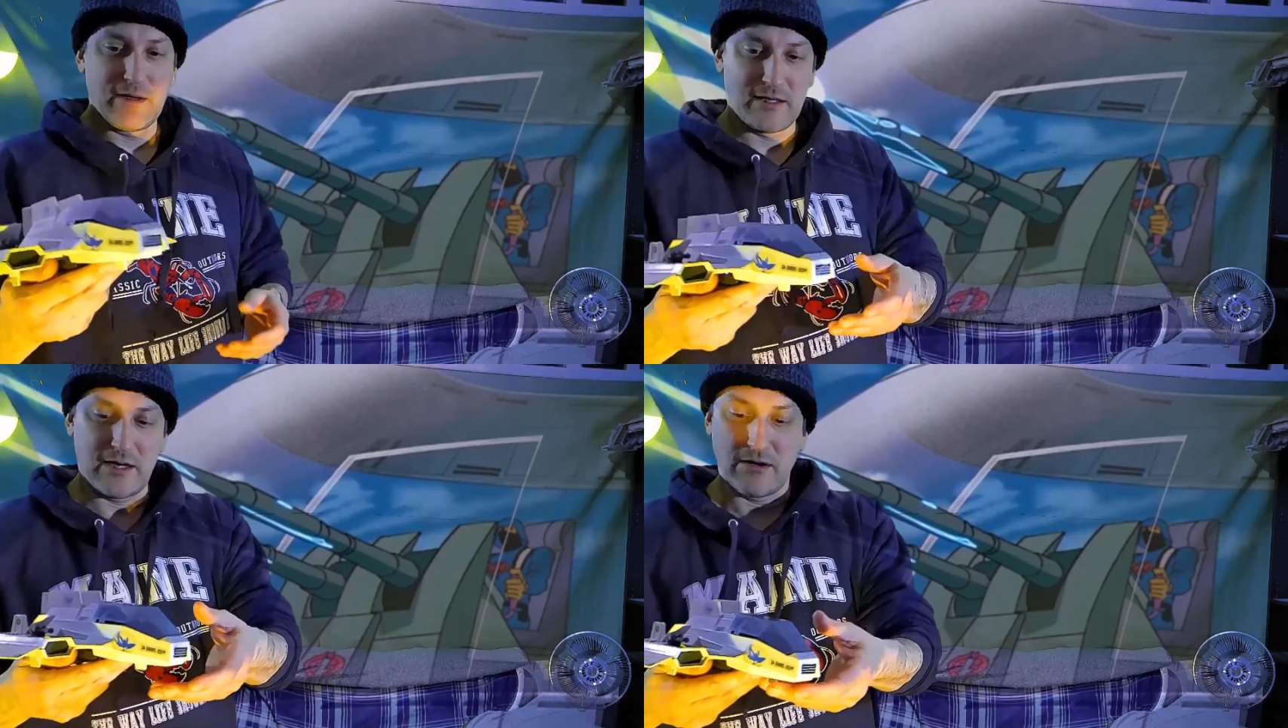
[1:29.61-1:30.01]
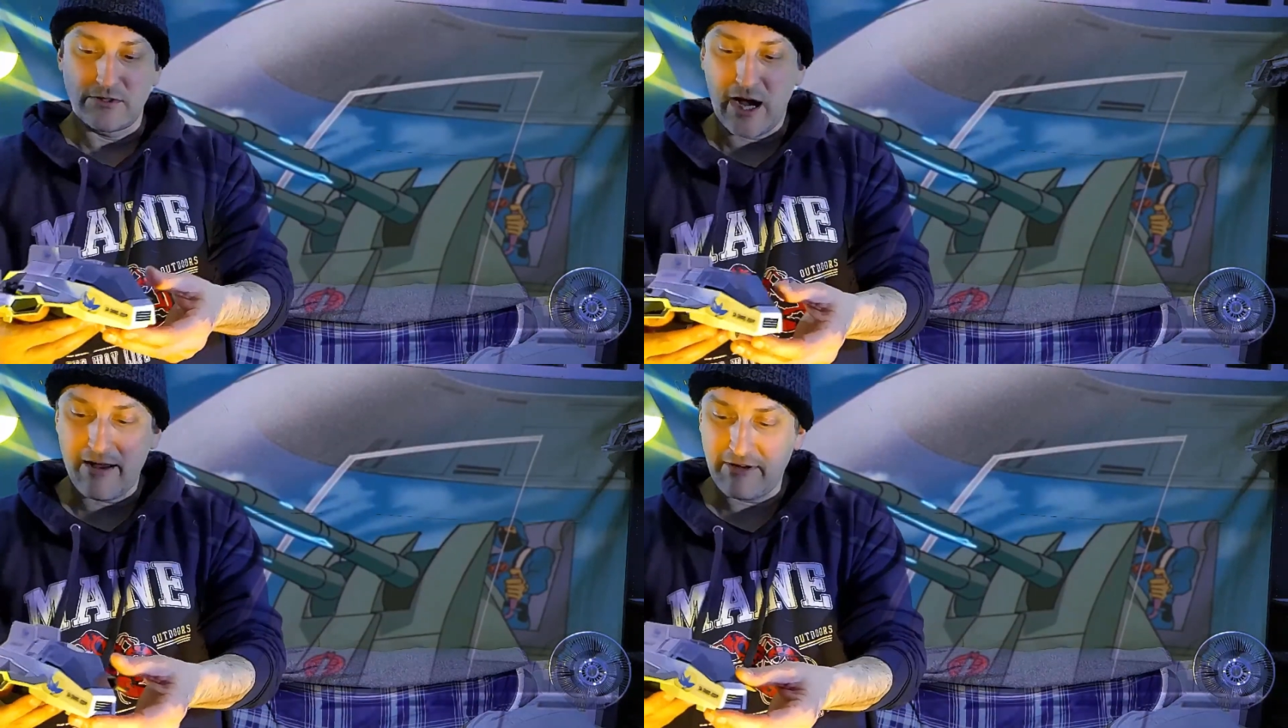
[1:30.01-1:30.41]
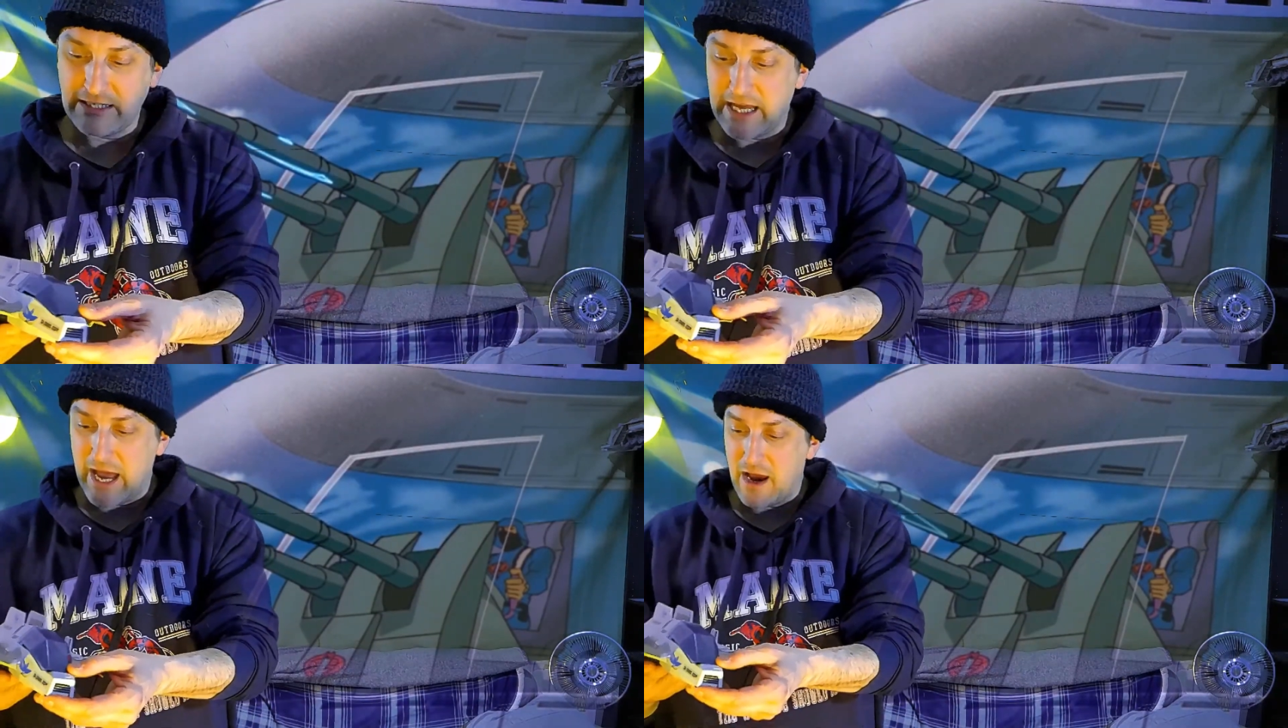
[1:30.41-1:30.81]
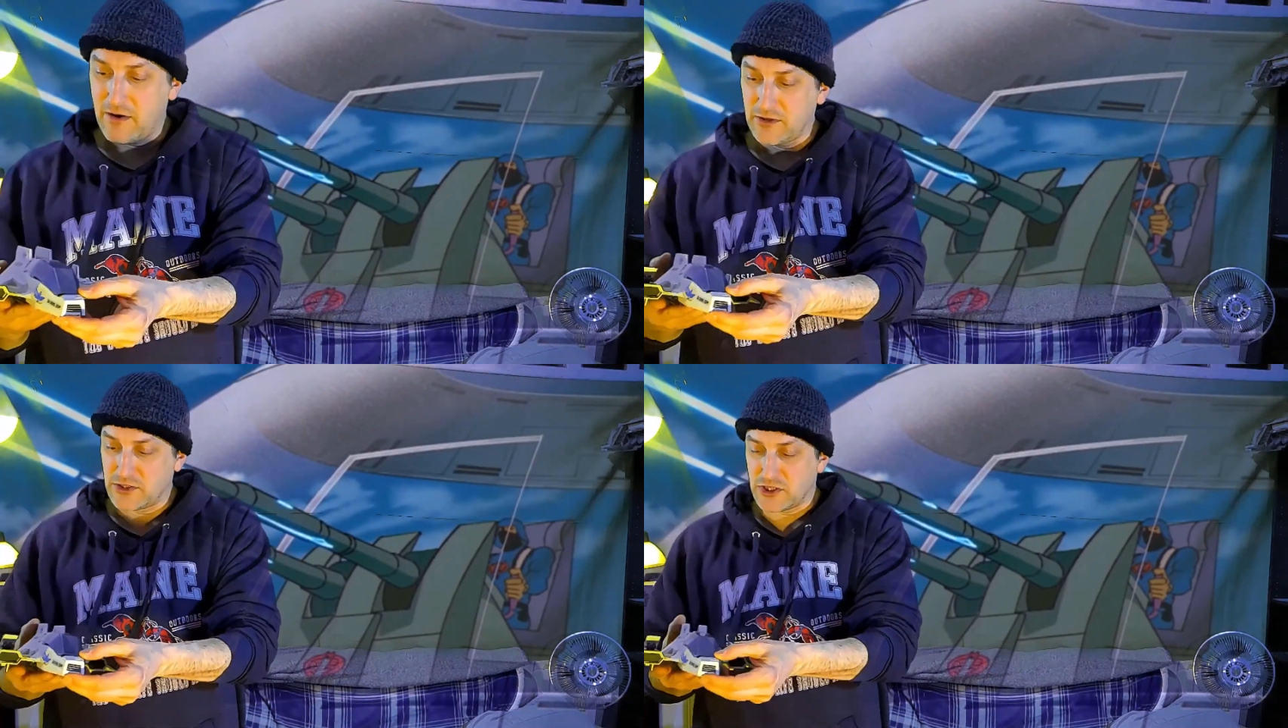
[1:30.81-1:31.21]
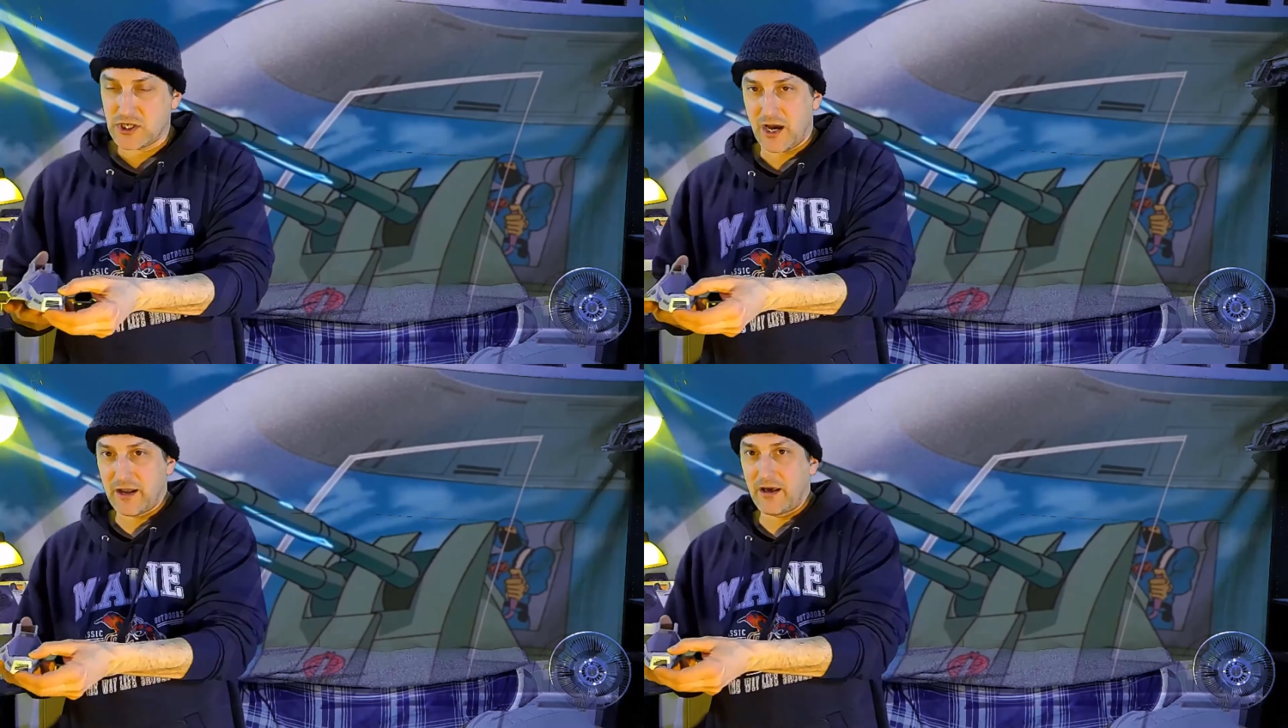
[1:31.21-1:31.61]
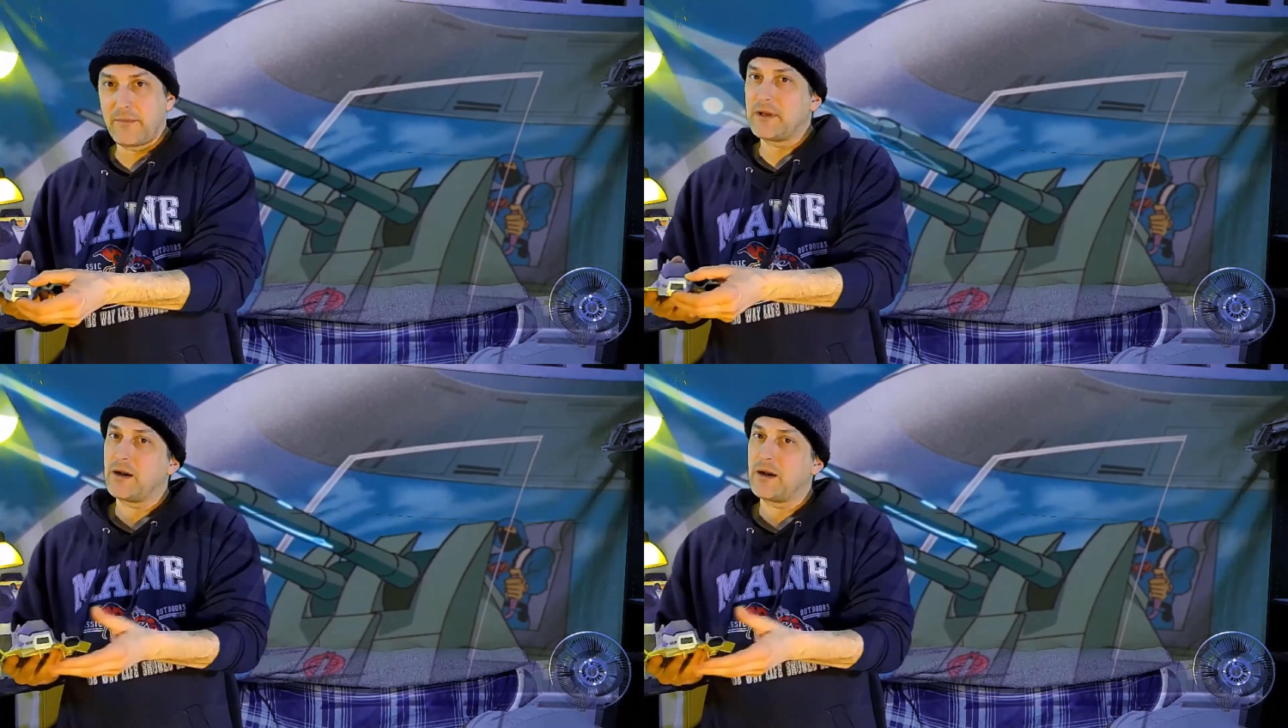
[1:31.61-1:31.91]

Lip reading: You know, diving down and just kind of,